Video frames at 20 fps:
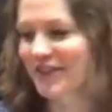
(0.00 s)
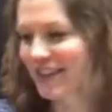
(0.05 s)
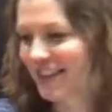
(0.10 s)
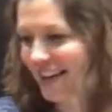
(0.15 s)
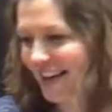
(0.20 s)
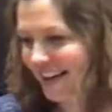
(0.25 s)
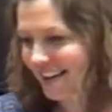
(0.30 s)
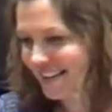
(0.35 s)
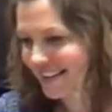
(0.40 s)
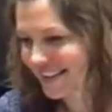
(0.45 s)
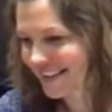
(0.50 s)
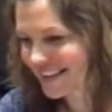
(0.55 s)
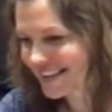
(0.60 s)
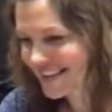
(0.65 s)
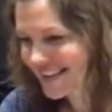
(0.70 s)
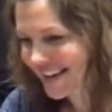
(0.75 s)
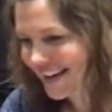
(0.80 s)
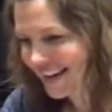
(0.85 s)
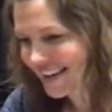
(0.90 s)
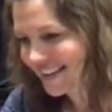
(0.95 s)
England?
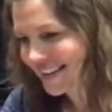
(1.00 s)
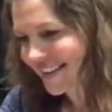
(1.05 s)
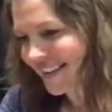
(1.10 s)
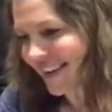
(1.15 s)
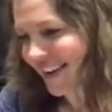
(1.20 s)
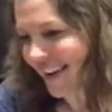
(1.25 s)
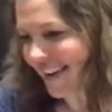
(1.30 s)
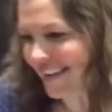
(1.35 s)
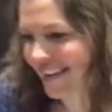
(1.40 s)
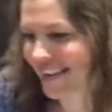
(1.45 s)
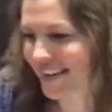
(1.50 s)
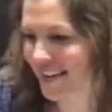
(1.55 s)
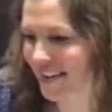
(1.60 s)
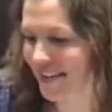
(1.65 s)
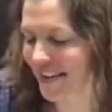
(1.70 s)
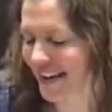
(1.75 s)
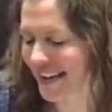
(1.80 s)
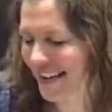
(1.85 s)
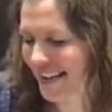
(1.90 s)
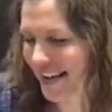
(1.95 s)
You know,
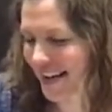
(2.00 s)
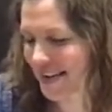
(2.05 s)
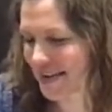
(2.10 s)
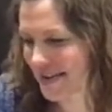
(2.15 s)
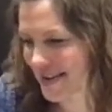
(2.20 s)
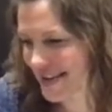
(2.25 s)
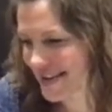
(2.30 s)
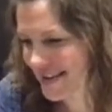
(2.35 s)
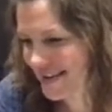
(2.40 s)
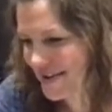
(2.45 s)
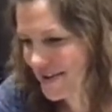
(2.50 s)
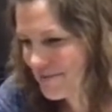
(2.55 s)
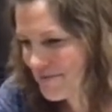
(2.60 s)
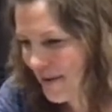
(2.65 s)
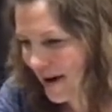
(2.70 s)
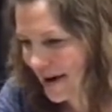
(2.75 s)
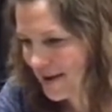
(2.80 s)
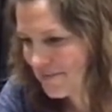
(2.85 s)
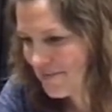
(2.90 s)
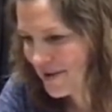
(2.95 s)
I think you
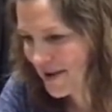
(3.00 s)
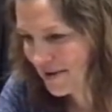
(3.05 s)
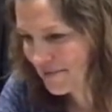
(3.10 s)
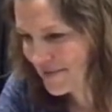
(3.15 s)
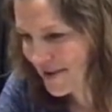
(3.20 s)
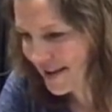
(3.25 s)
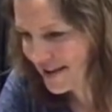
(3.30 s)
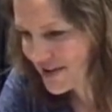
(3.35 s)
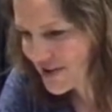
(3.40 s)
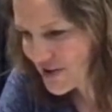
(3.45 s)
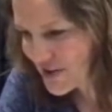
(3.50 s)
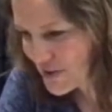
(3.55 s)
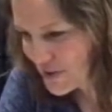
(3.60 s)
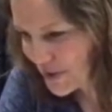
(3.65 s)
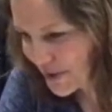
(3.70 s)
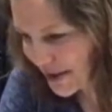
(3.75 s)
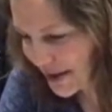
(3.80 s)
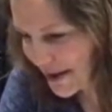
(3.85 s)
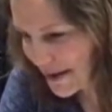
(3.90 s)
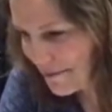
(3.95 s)
might be. I'm not
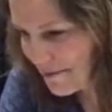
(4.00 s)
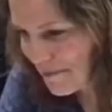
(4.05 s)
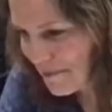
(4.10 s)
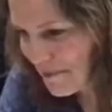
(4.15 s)
sure.